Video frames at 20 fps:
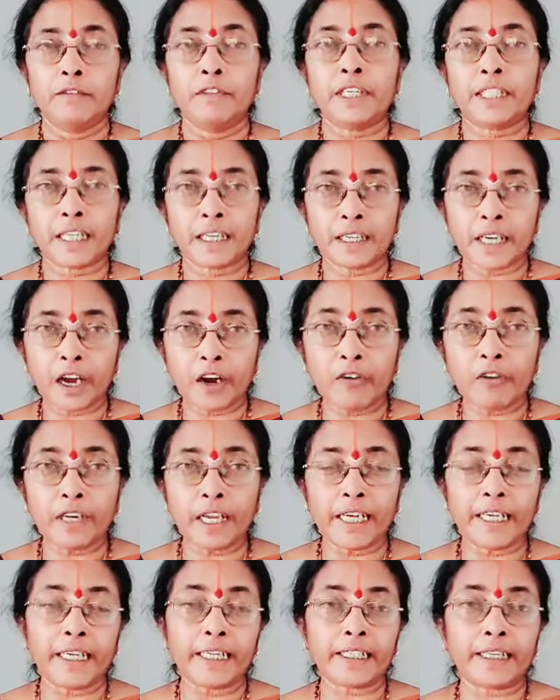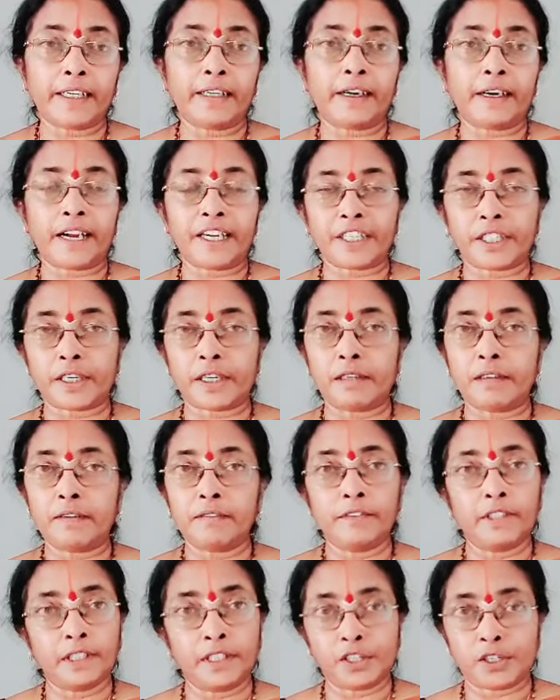We can have direct
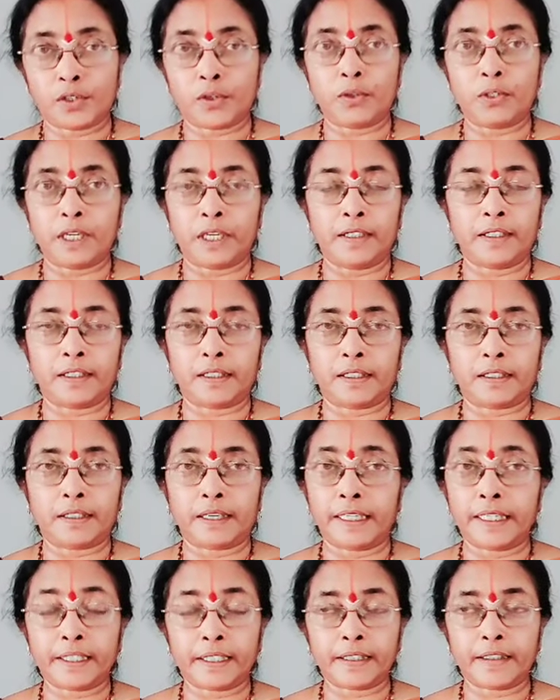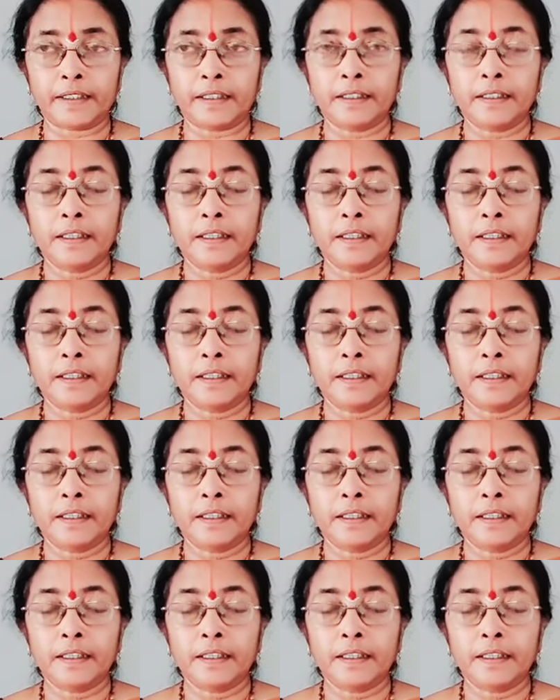interaction with the students, right?